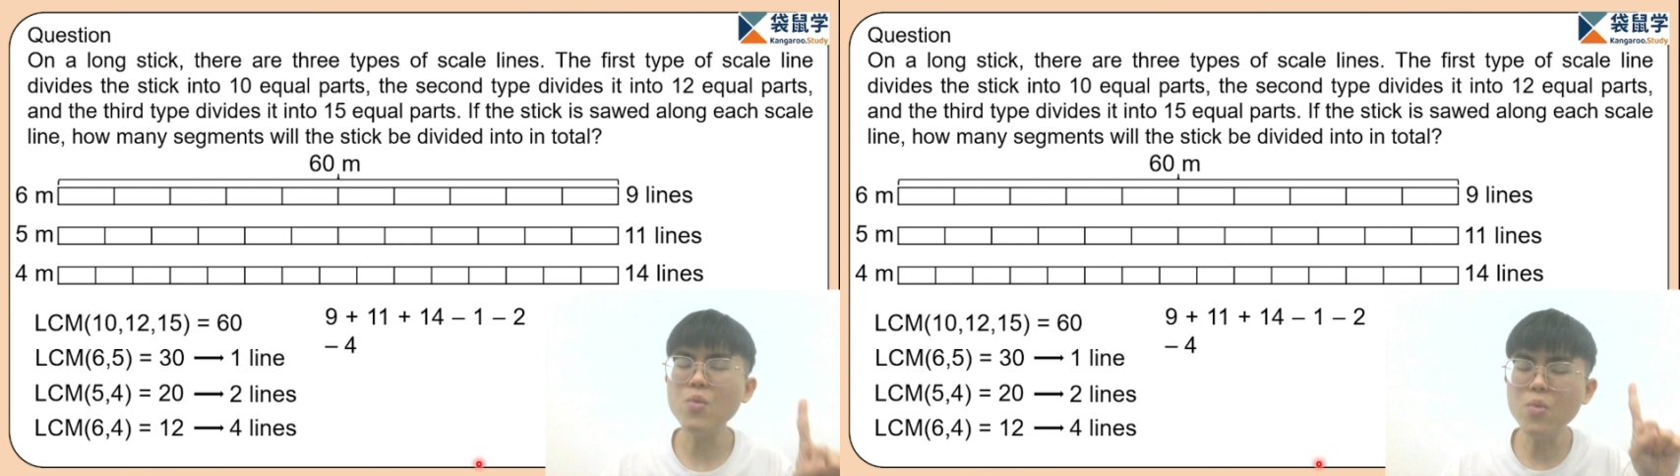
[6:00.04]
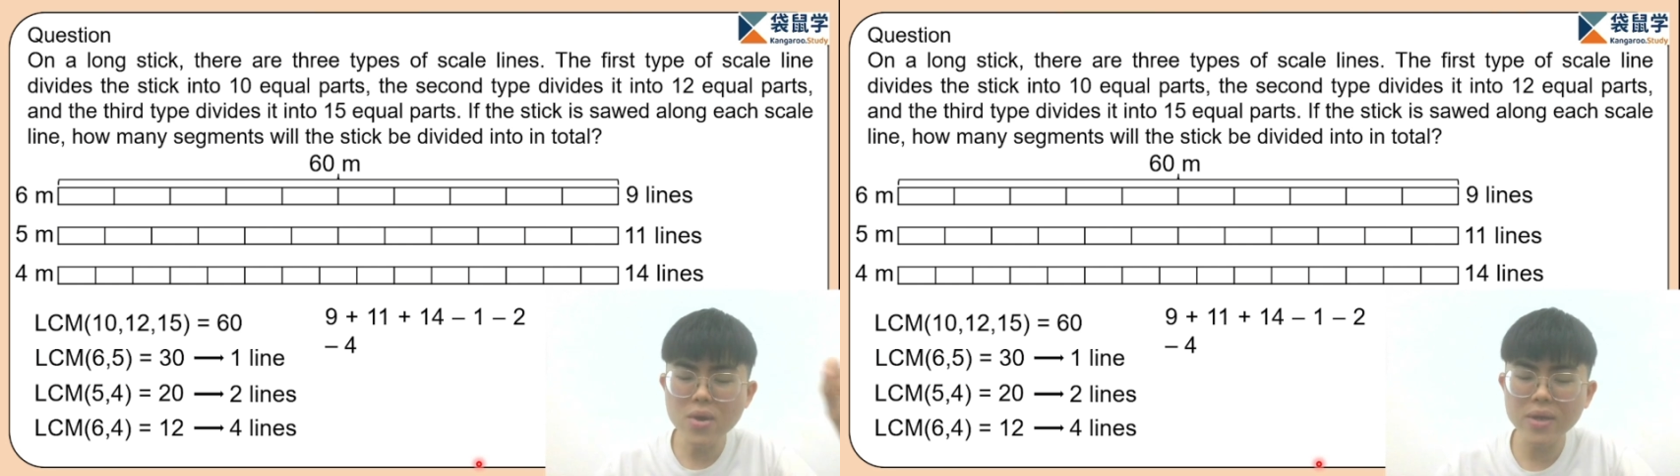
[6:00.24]

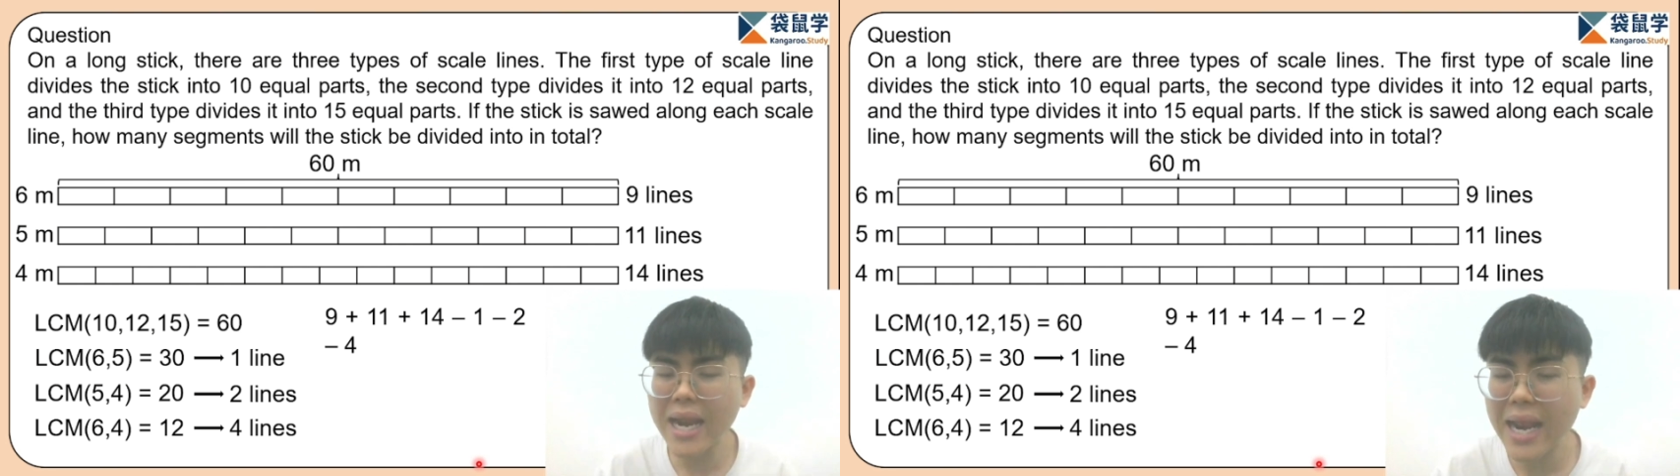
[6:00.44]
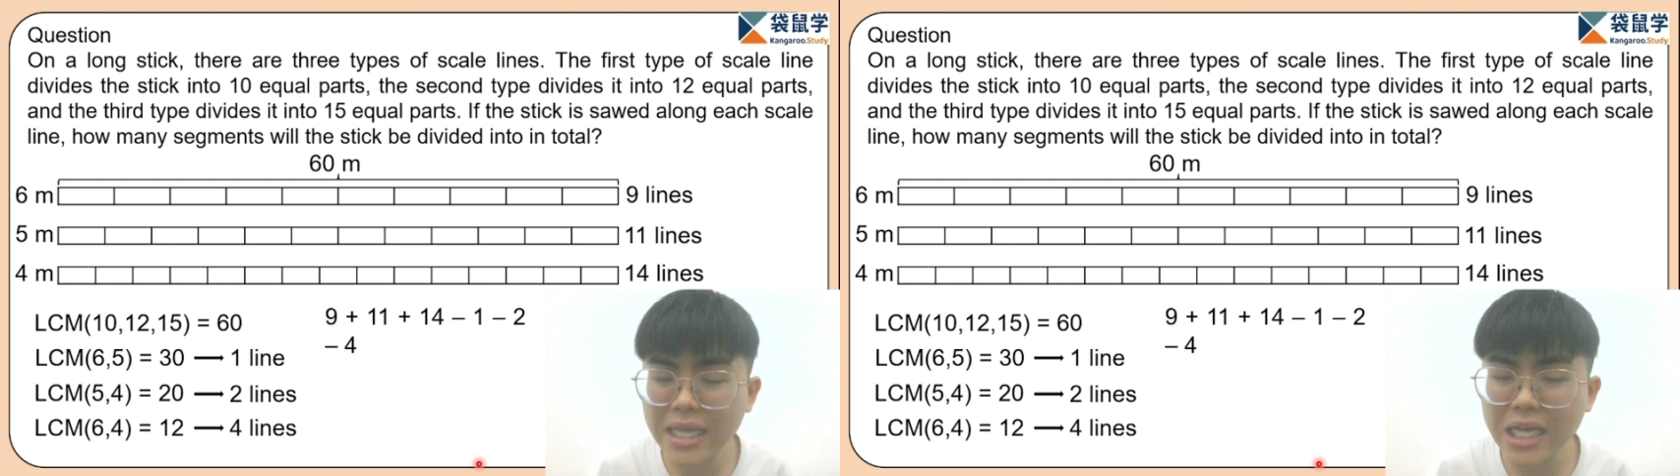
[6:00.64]
We'll
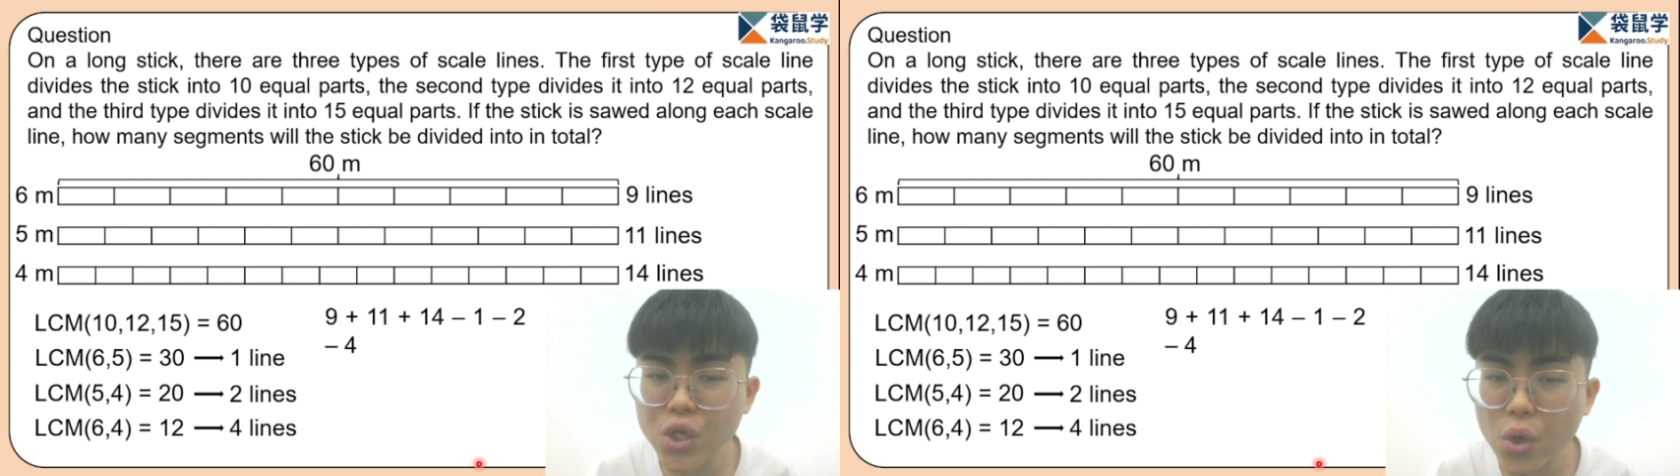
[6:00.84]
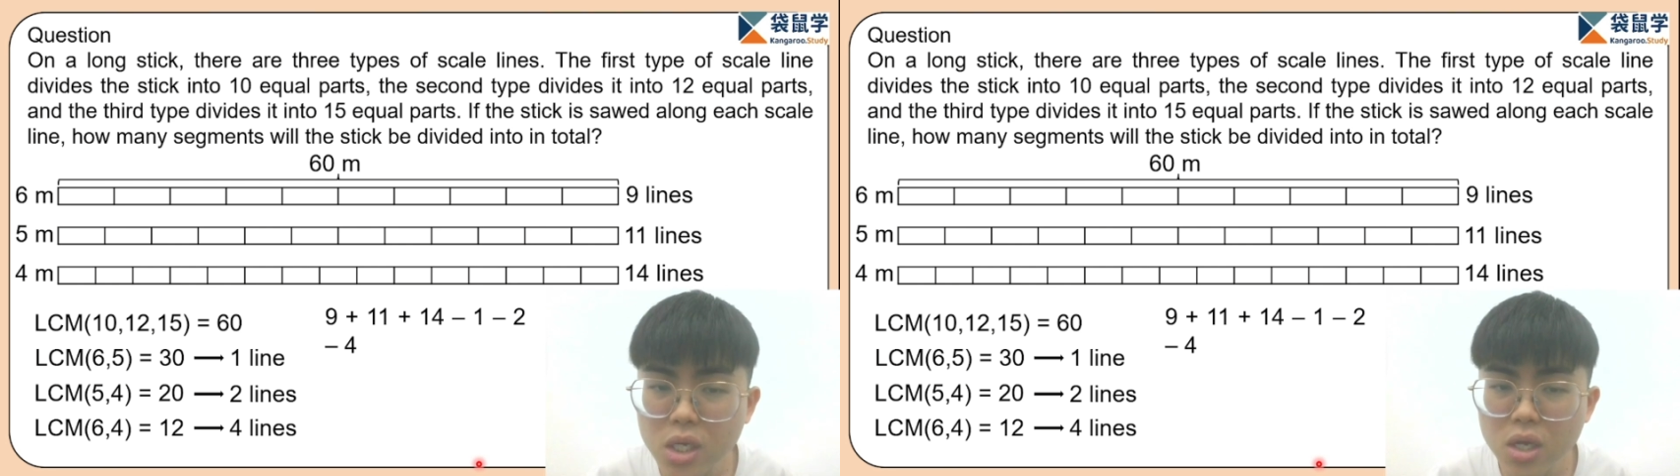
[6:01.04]
get at a
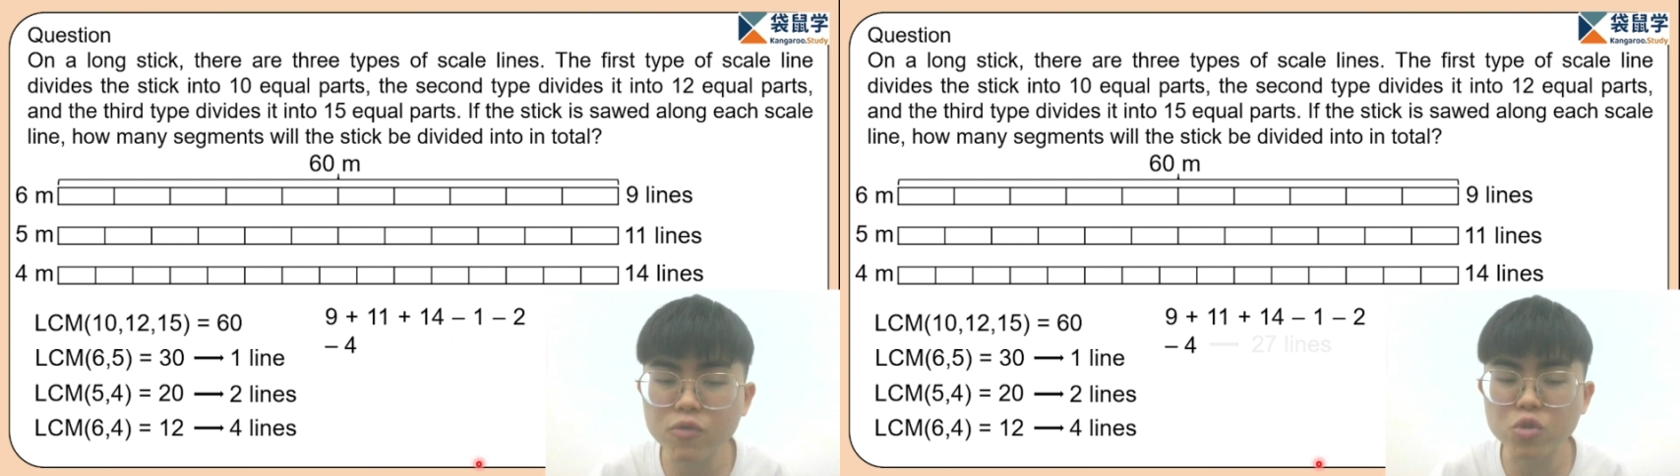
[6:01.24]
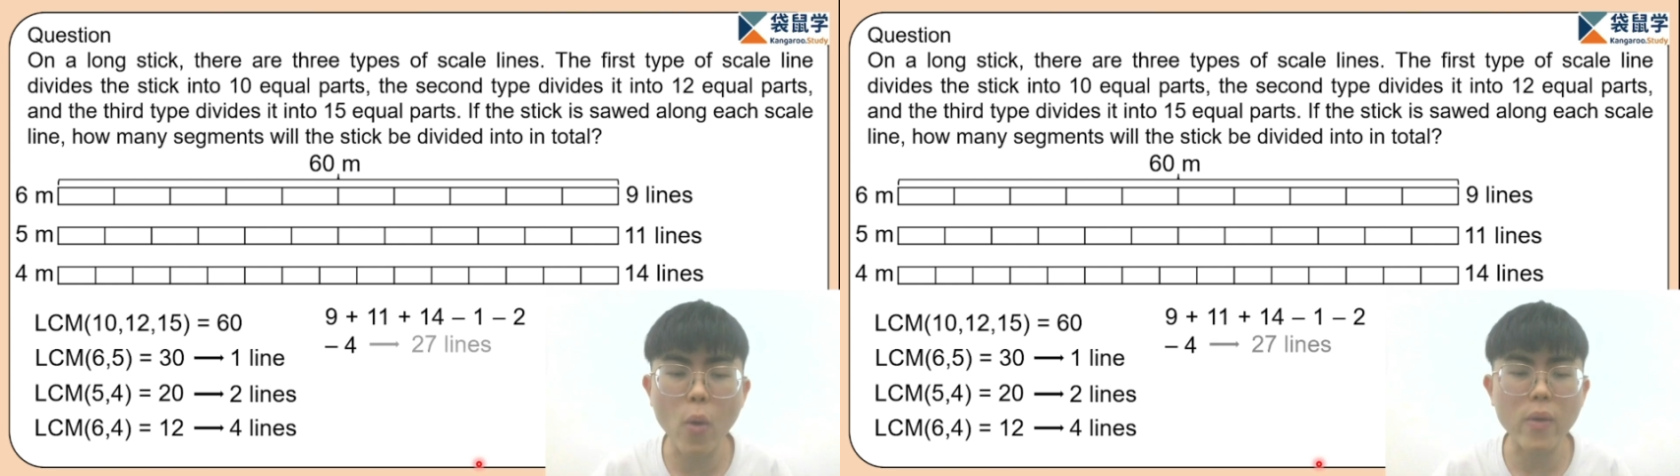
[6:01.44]
total
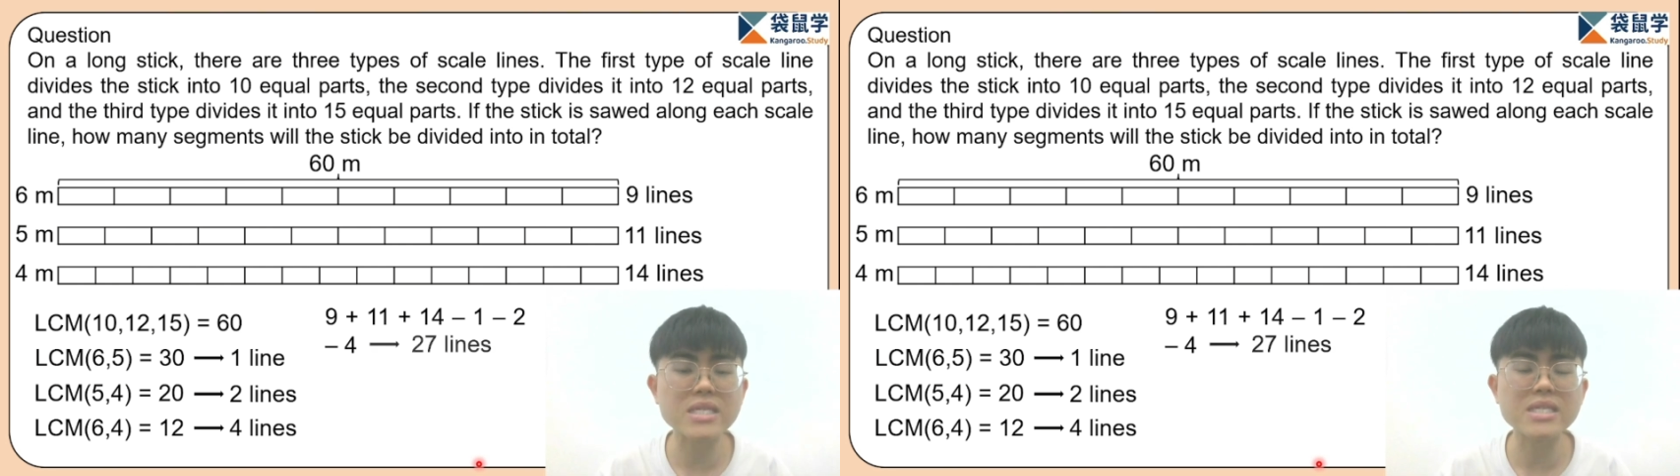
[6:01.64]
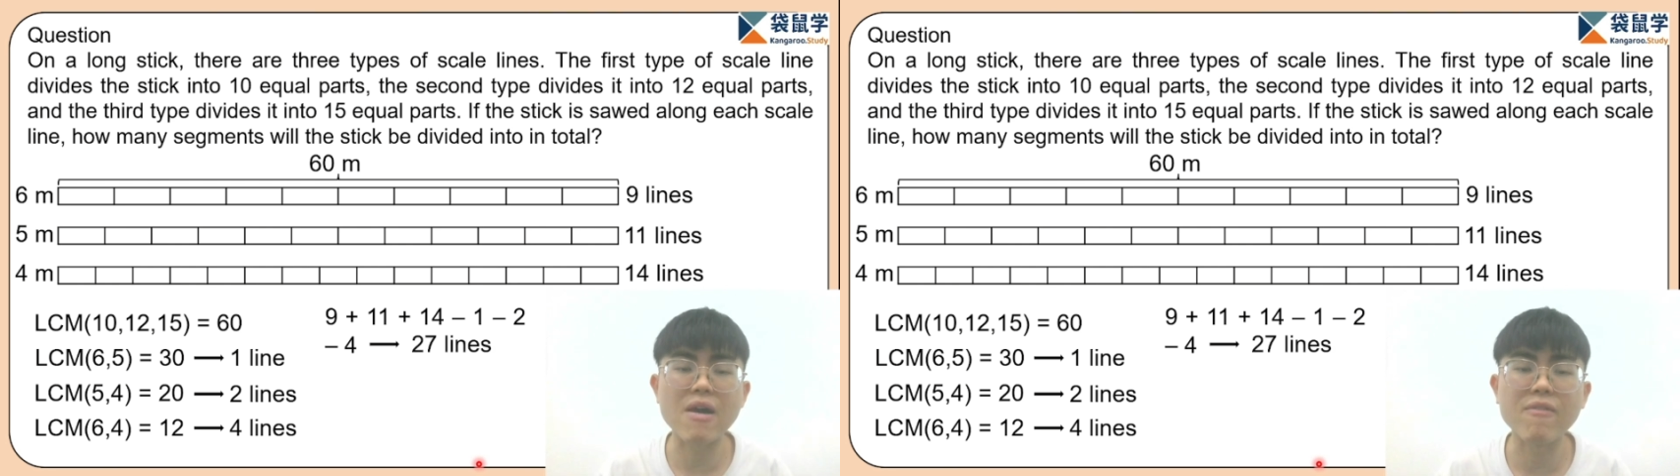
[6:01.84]
of
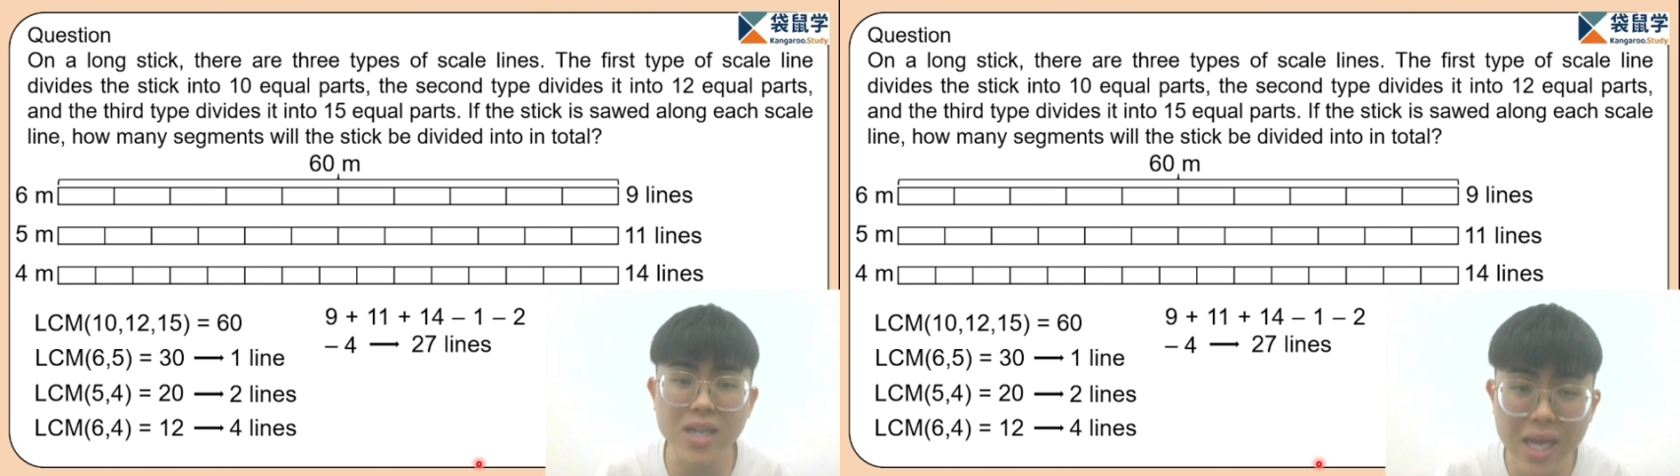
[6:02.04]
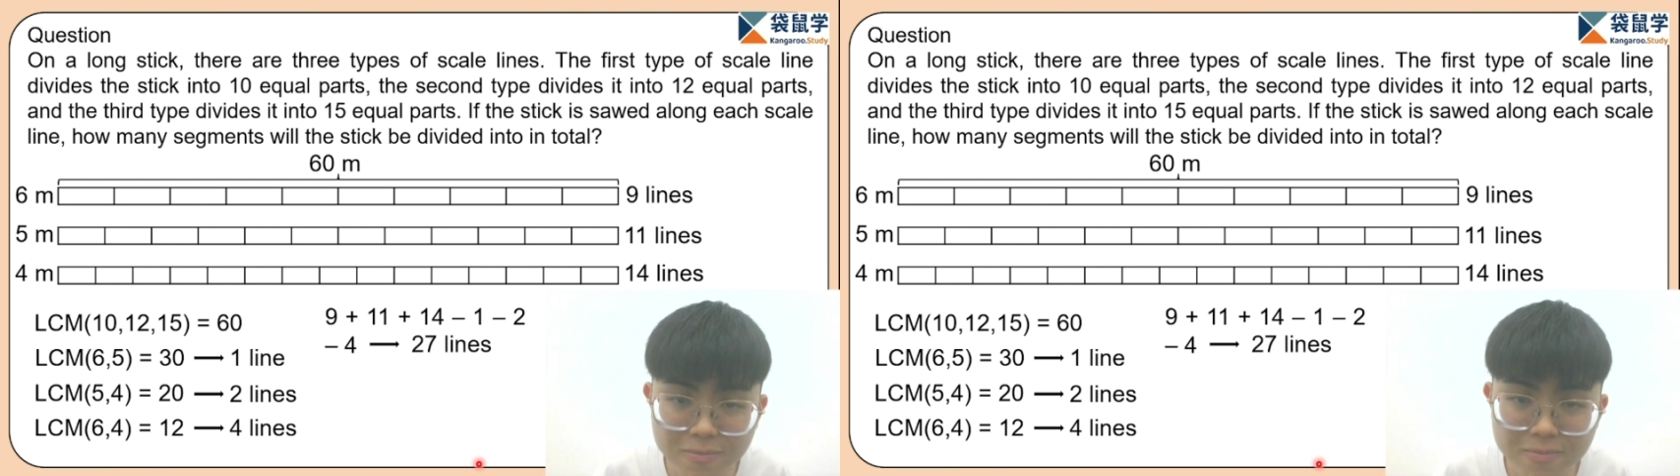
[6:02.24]

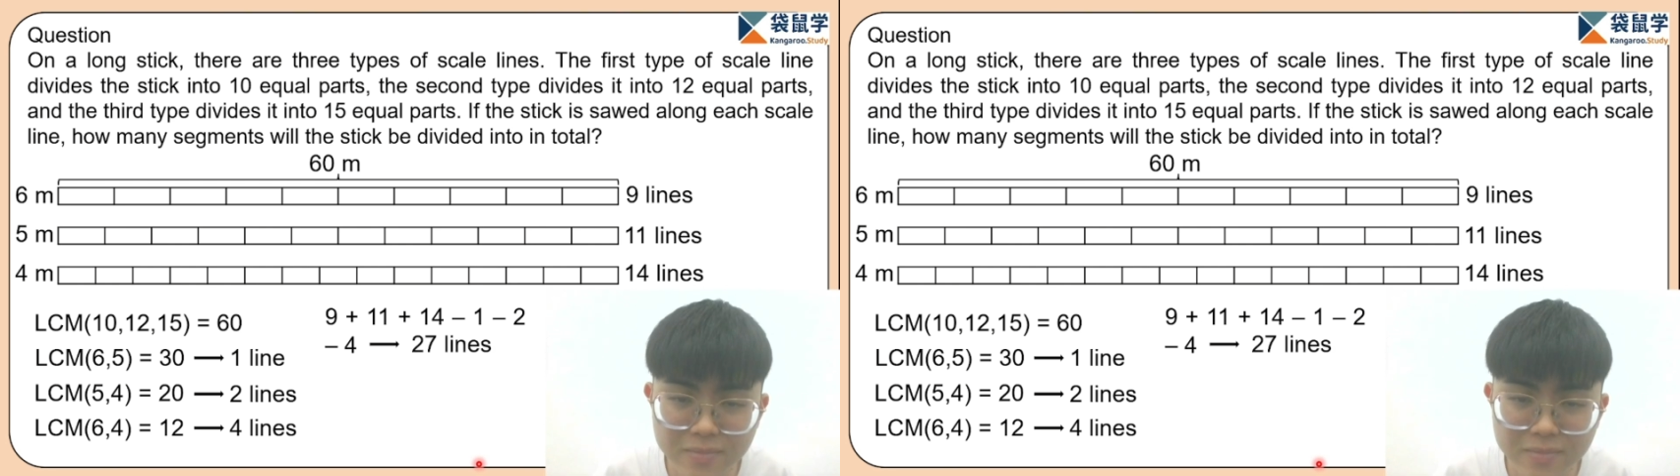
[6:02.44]
27 lines.